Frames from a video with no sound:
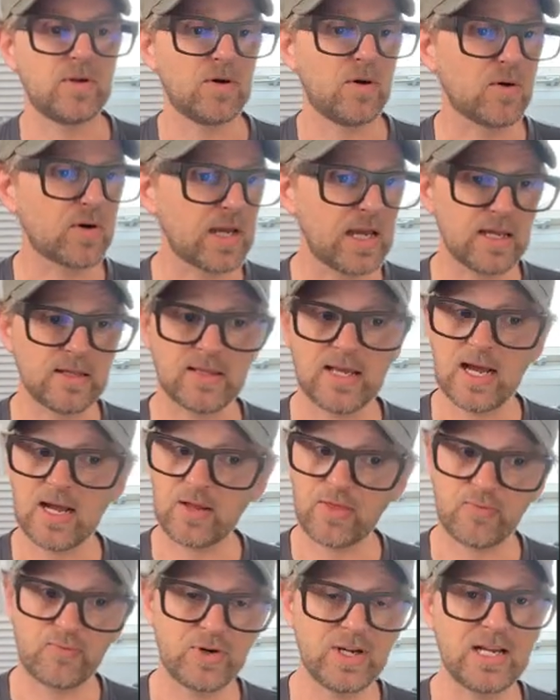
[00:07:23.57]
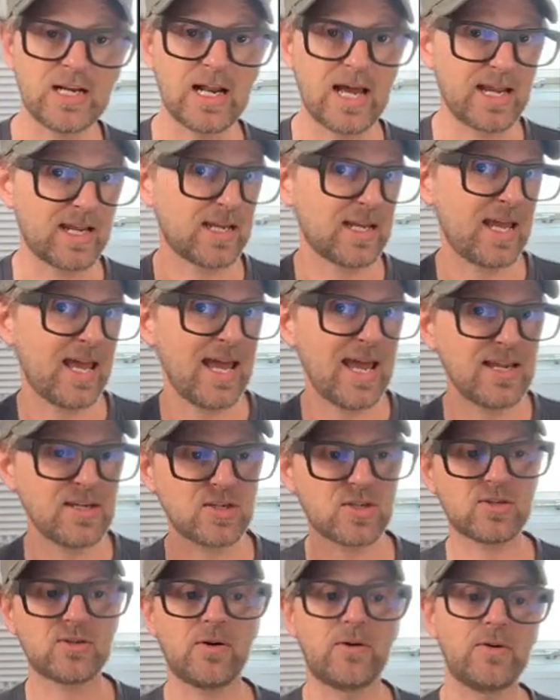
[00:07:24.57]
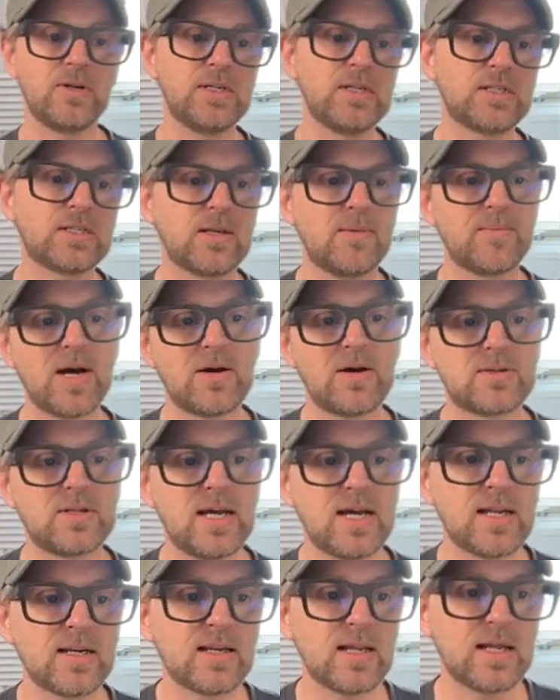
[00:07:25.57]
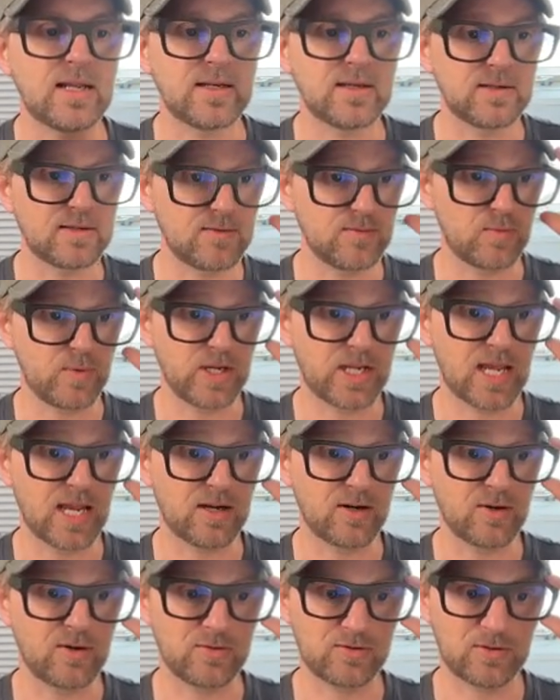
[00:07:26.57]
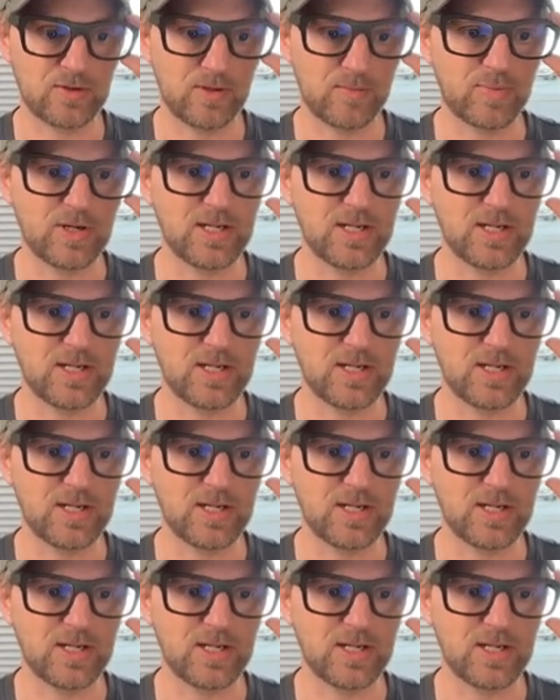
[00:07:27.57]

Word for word: Okay, there are three like case stories about that. And we can go to the